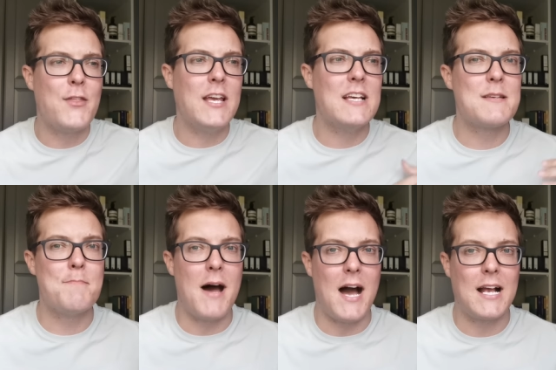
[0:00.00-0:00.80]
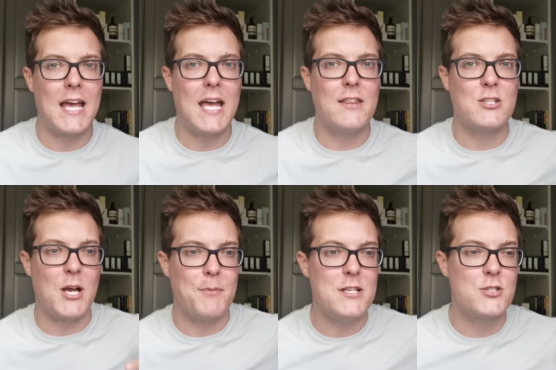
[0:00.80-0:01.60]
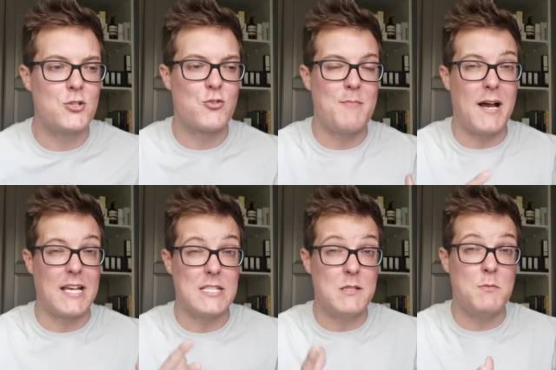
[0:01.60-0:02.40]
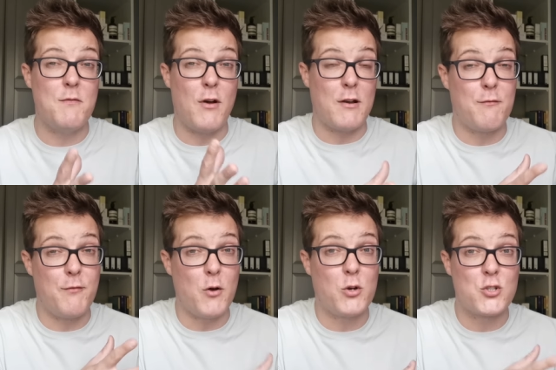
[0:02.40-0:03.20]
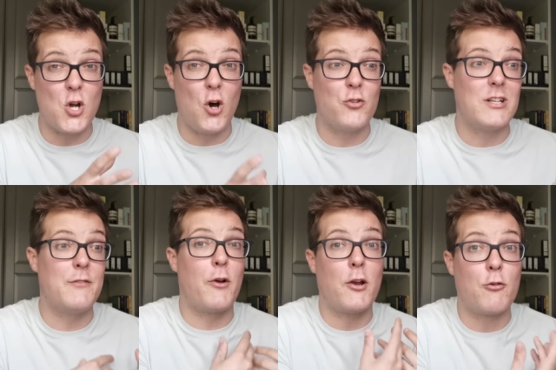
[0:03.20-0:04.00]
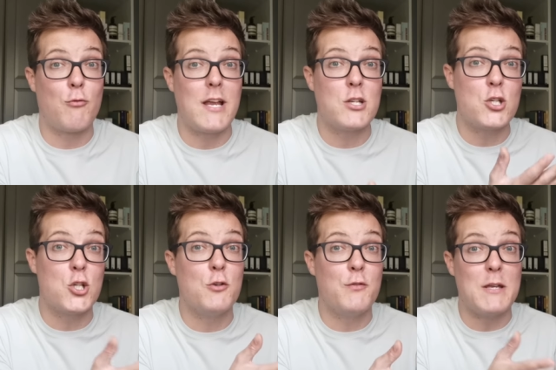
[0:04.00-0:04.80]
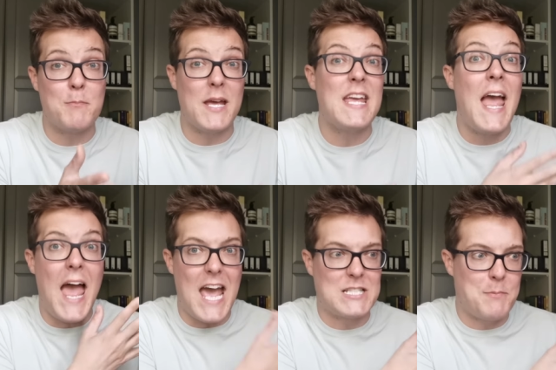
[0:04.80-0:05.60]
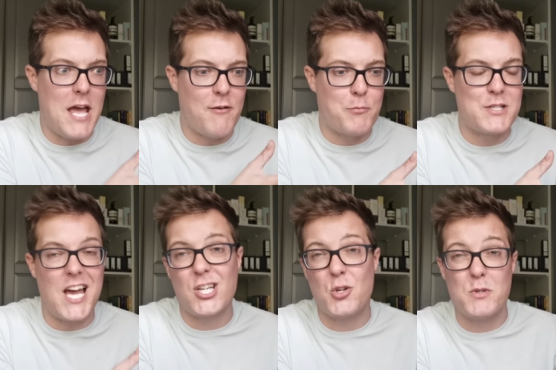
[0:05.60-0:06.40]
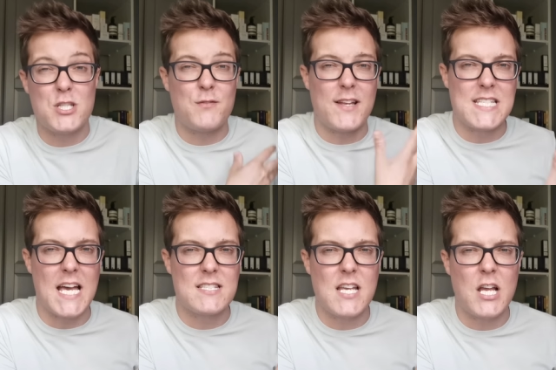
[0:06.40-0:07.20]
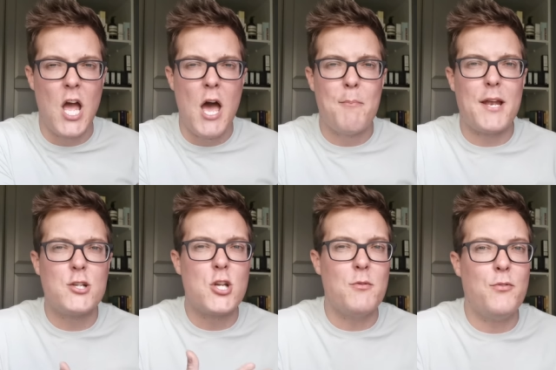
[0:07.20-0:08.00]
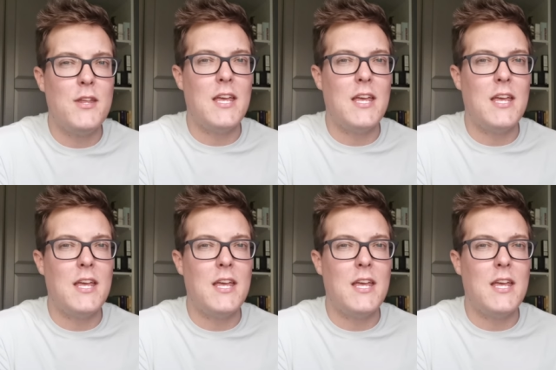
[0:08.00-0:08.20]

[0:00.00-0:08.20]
I think as a market, the Japanese sunscreen market seems to be very focused on delivering great UVB SPF protection, which is fantastic, but I don't